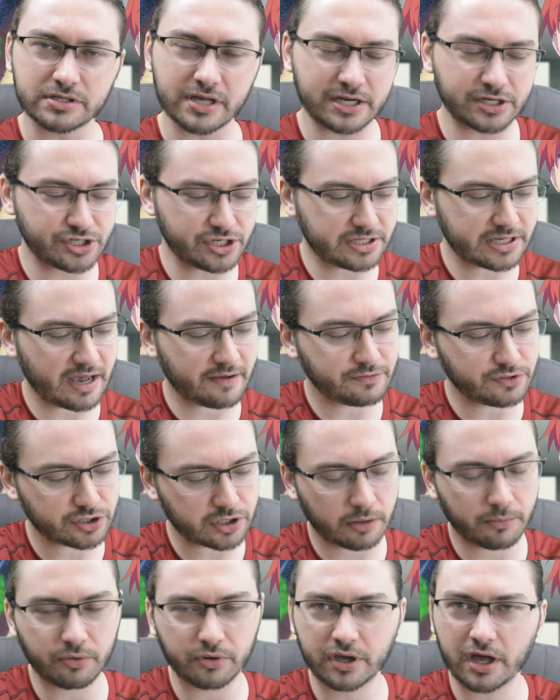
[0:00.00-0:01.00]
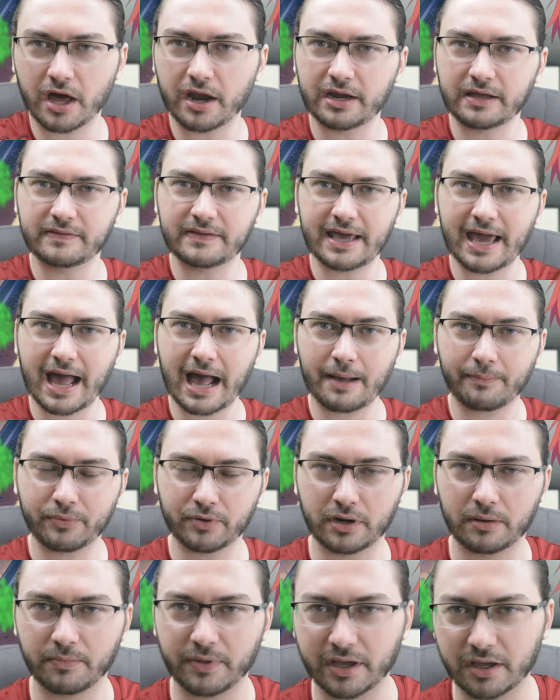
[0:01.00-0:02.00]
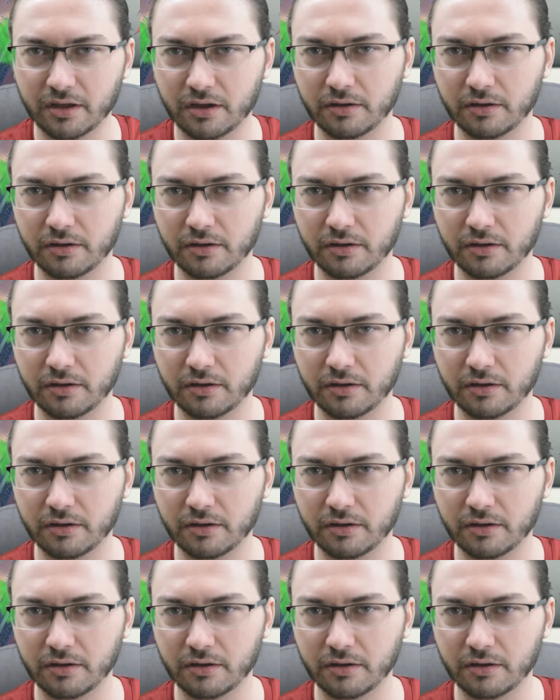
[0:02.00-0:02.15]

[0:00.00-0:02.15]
like she's having trouble cutting the apple, and I'm like,